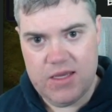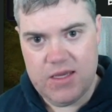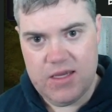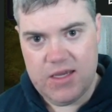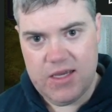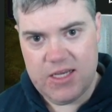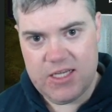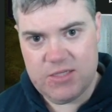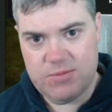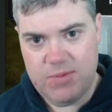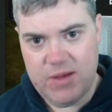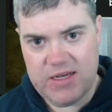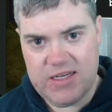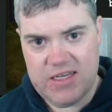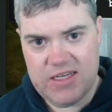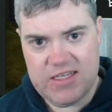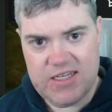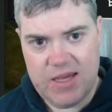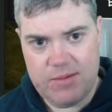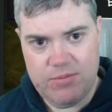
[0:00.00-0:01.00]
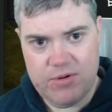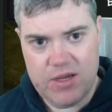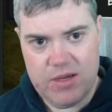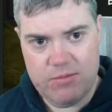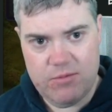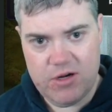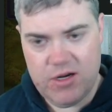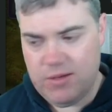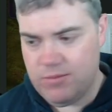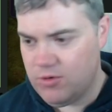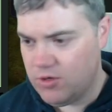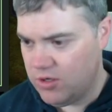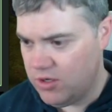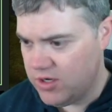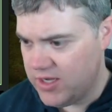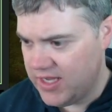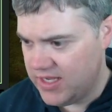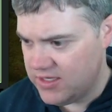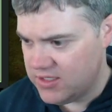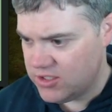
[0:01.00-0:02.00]
Expected type parameter impulse.
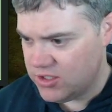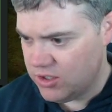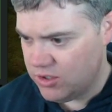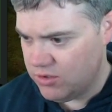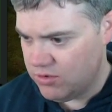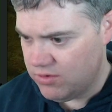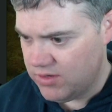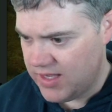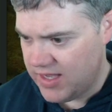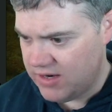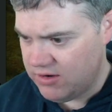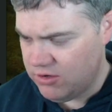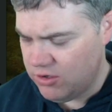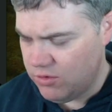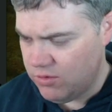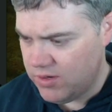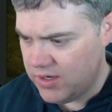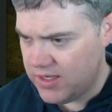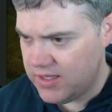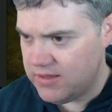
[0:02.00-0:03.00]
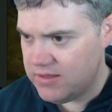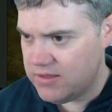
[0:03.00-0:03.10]
Okay, so I don't know what.